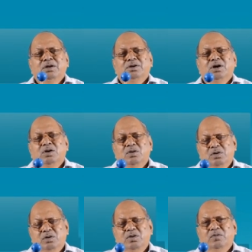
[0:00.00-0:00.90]
Now,
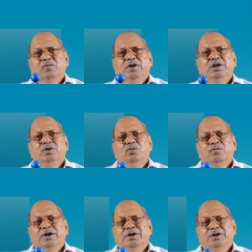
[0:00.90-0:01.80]
where you
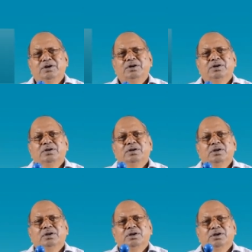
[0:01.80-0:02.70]
find
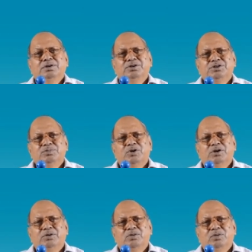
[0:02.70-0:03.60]
in this
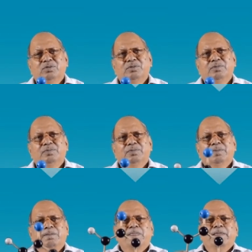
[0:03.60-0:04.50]
molecule,
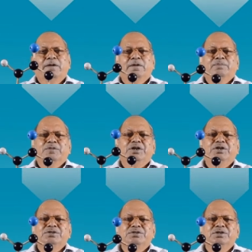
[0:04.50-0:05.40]
that
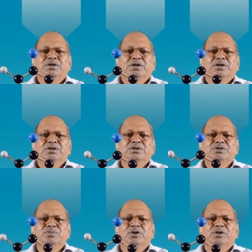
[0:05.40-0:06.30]
is in
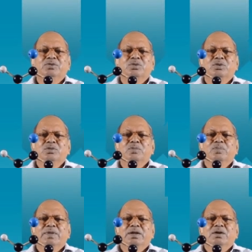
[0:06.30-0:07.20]
this molecule,
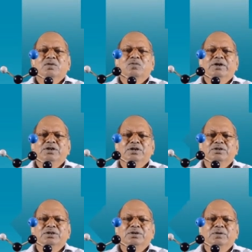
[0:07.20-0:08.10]
what are
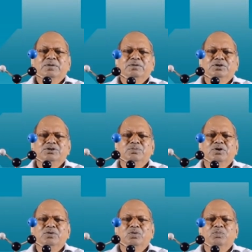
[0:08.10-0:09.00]
this
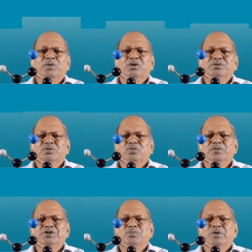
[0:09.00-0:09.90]
molecule belongs to
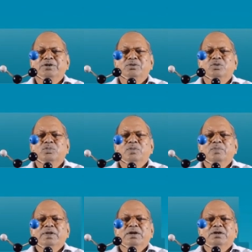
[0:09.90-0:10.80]
which point group?
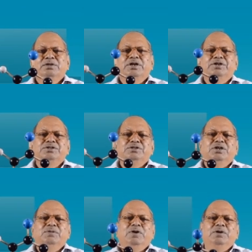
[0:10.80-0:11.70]
That is,
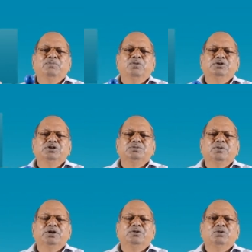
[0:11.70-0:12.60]
if I put this
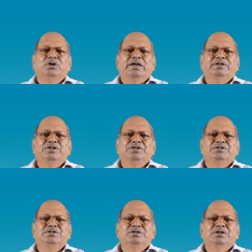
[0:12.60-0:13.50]
molecule like
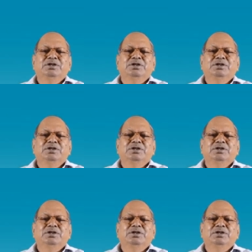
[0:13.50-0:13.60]
this